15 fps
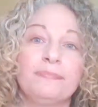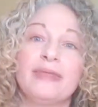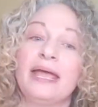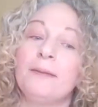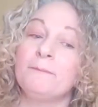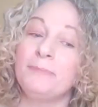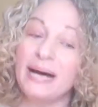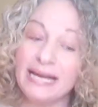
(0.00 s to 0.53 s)

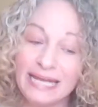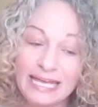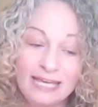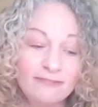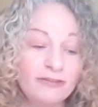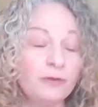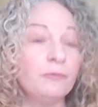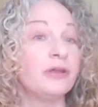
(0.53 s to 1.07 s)
But
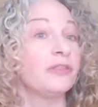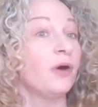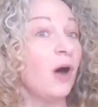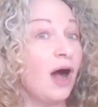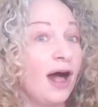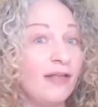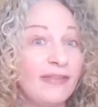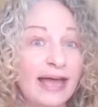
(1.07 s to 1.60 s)
even with
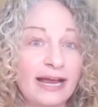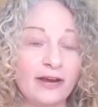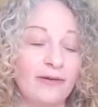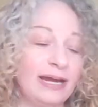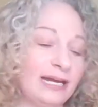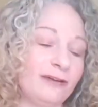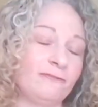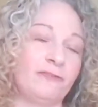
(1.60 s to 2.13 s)
all that
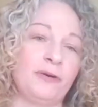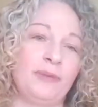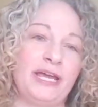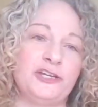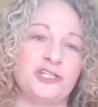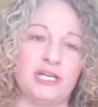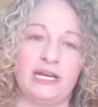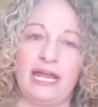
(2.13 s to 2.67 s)
great
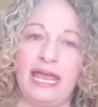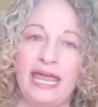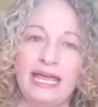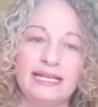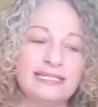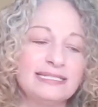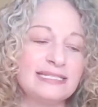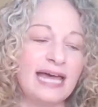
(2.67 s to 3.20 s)
information
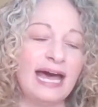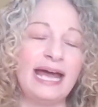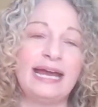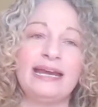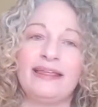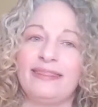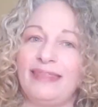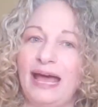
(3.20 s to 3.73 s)

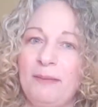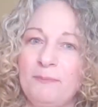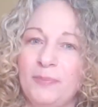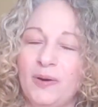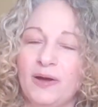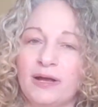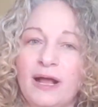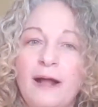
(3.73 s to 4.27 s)
inside that
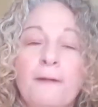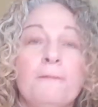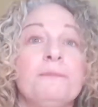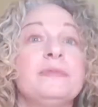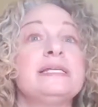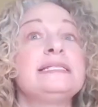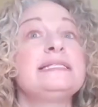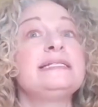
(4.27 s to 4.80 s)
book,
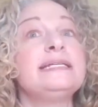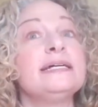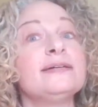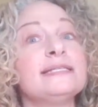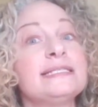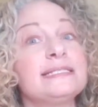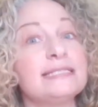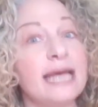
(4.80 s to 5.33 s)

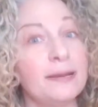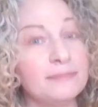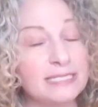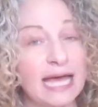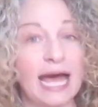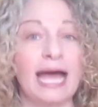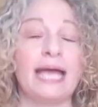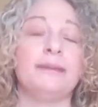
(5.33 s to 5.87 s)
still
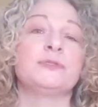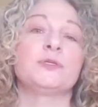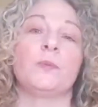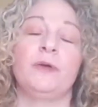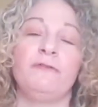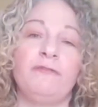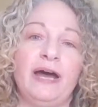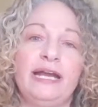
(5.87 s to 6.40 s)
sometimes
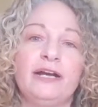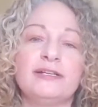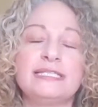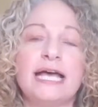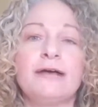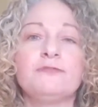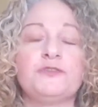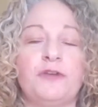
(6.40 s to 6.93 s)
we find
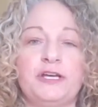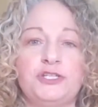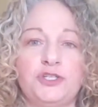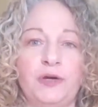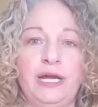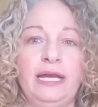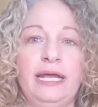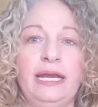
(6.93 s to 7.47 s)
ourselves
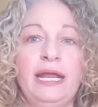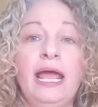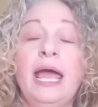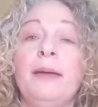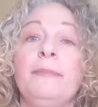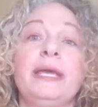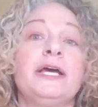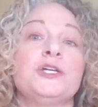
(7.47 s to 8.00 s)
frustrated
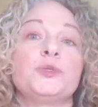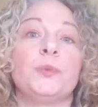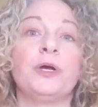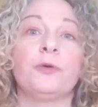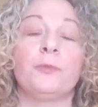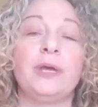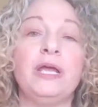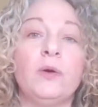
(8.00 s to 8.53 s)
because
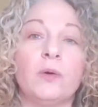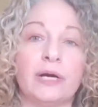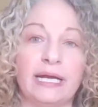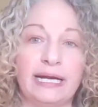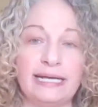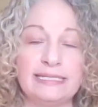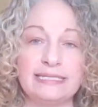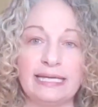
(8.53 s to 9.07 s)
we're
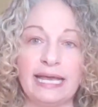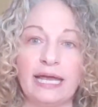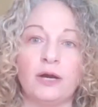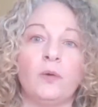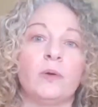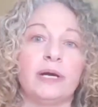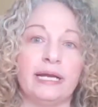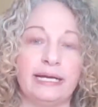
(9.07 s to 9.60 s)
reorganizing and
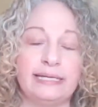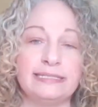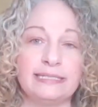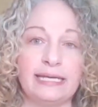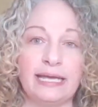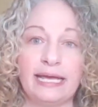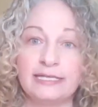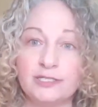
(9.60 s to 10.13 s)

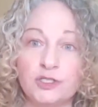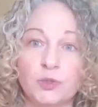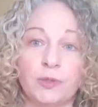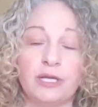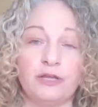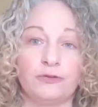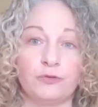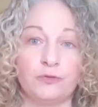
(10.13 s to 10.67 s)
organizing and
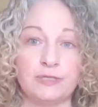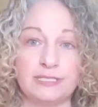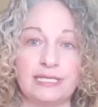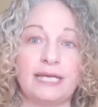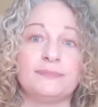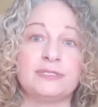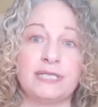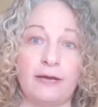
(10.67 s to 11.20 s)
sorting through the
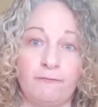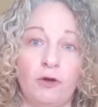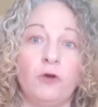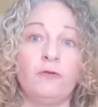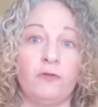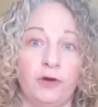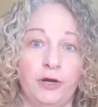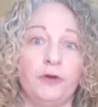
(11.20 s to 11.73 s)
same stuff
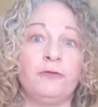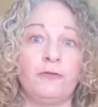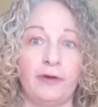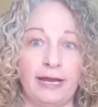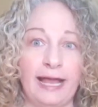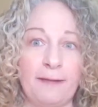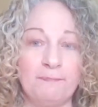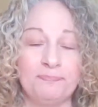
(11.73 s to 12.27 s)
over and over
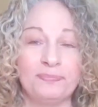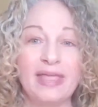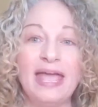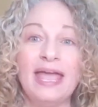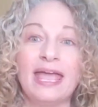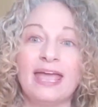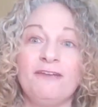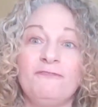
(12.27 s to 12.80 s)
again.
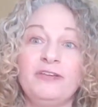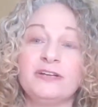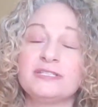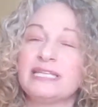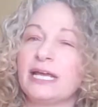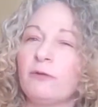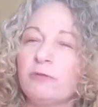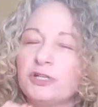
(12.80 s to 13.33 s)
It
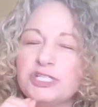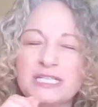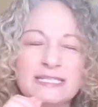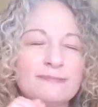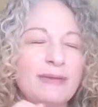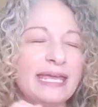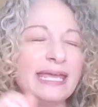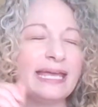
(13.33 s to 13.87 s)
feels like we're
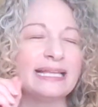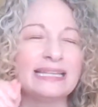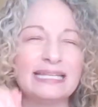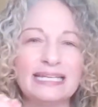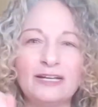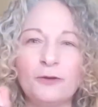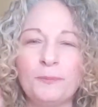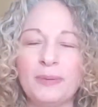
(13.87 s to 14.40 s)
just making
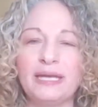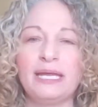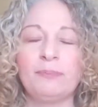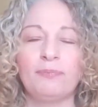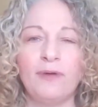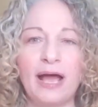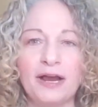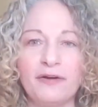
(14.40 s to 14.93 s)
little bitty
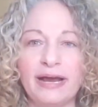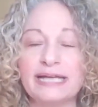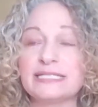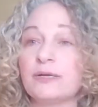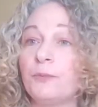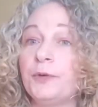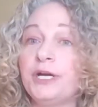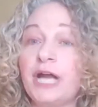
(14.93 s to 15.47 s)

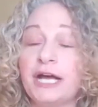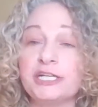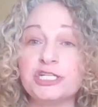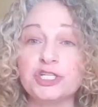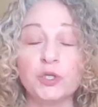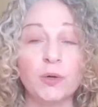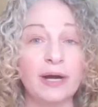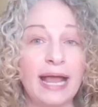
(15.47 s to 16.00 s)
progress. We're not
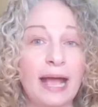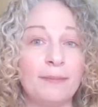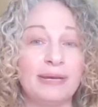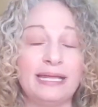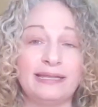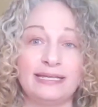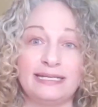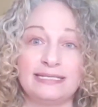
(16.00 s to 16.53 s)
sure how
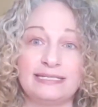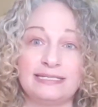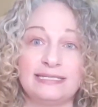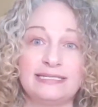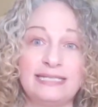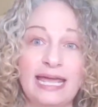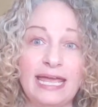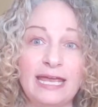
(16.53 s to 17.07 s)
many things to
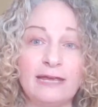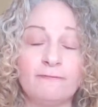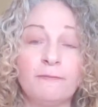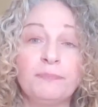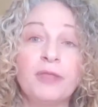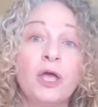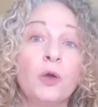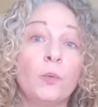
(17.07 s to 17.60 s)
save.
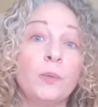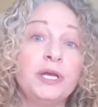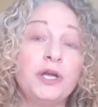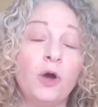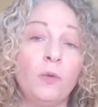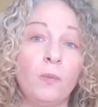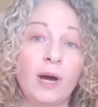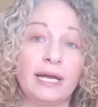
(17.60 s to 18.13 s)
We
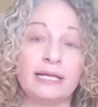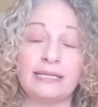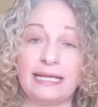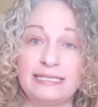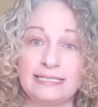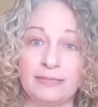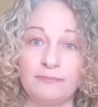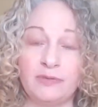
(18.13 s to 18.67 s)
don't want to
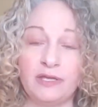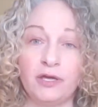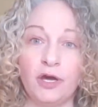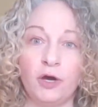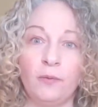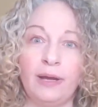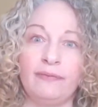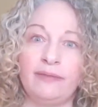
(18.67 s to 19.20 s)
let something
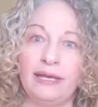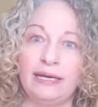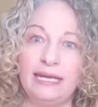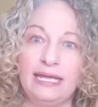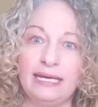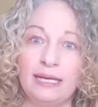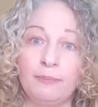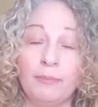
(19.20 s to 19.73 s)
go and then
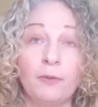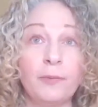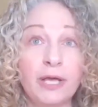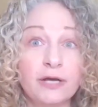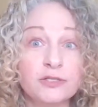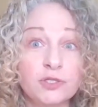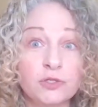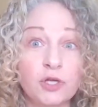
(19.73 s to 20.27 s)
need it, but we
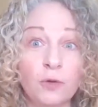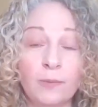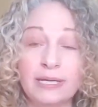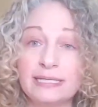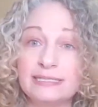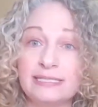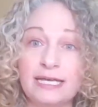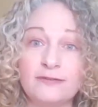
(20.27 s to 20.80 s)
also don't
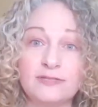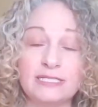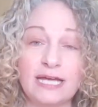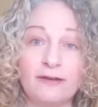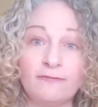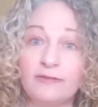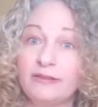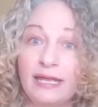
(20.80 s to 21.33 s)
want to save
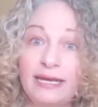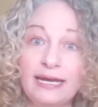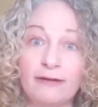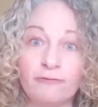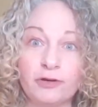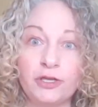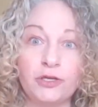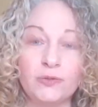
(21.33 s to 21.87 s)
stuff and then
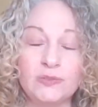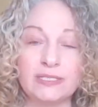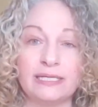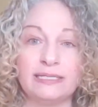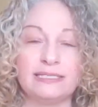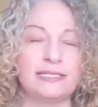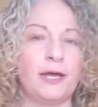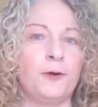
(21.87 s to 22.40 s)
never use
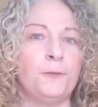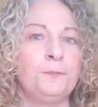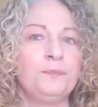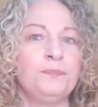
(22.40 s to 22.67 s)
it. So